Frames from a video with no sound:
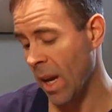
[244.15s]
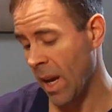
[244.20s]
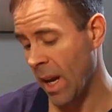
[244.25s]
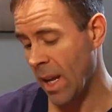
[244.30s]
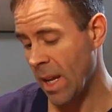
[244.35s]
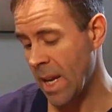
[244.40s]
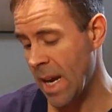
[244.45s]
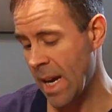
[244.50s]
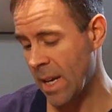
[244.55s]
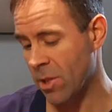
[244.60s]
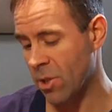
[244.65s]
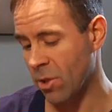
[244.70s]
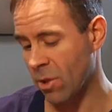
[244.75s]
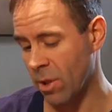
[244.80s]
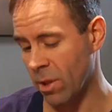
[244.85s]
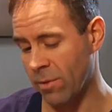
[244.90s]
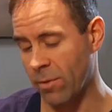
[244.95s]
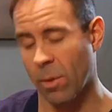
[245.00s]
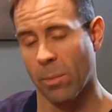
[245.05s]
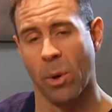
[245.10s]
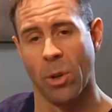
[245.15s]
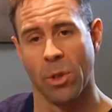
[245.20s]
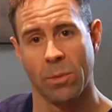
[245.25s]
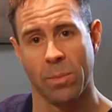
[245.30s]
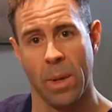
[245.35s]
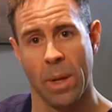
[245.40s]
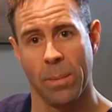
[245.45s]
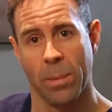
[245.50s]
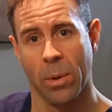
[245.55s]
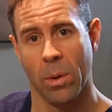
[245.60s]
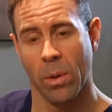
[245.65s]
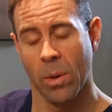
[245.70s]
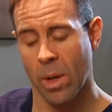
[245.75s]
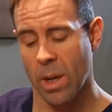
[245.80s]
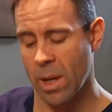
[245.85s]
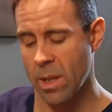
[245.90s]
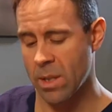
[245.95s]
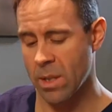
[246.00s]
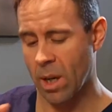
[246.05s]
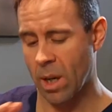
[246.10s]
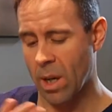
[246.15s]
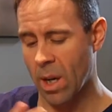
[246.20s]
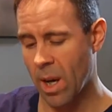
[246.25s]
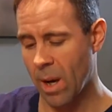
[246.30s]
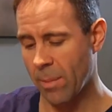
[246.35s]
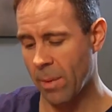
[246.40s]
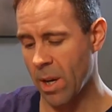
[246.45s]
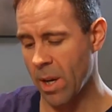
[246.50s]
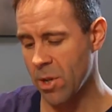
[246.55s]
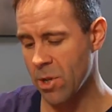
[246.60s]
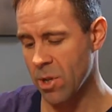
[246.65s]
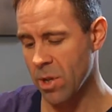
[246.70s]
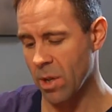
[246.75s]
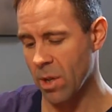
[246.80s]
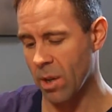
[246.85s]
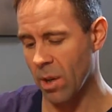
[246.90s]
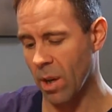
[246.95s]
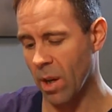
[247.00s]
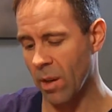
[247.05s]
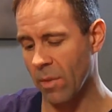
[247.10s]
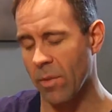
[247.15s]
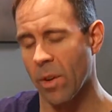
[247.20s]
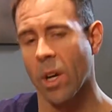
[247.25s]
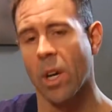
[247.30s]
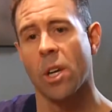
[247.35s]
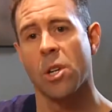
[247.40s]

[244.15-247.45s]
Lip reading: And the answer is, for most people, it's a combination of